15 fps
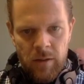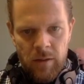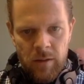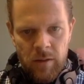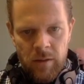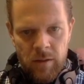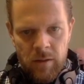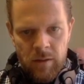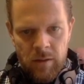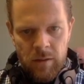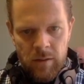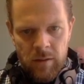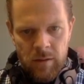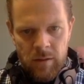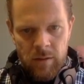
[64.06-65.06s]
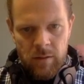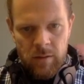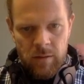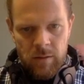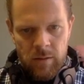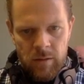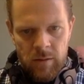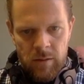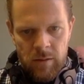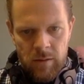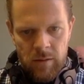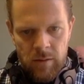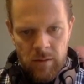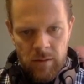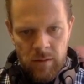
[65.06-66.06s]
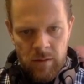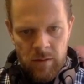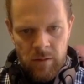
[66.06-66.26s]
No one is speaking in this clip.